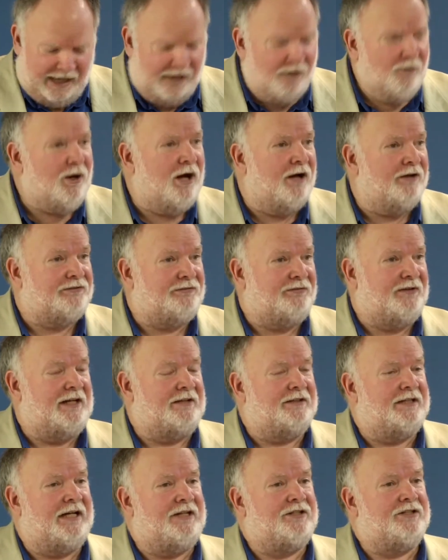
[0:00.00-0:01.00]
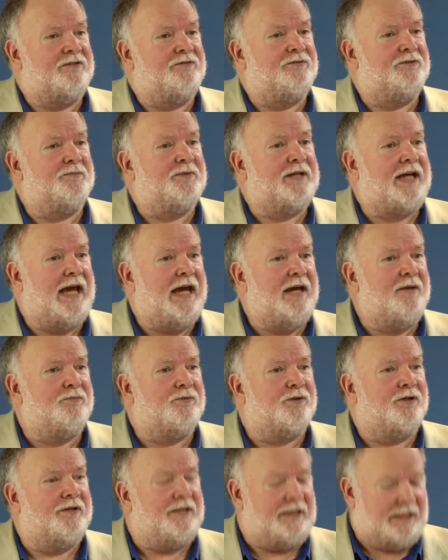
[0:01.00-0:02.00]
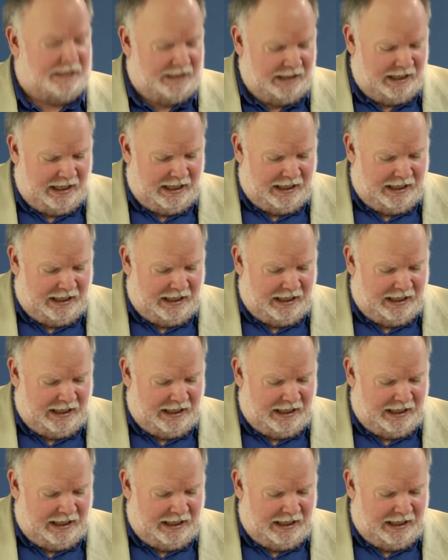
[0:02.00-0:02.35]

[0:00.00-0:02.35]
Eros Foundation from Canberra, the,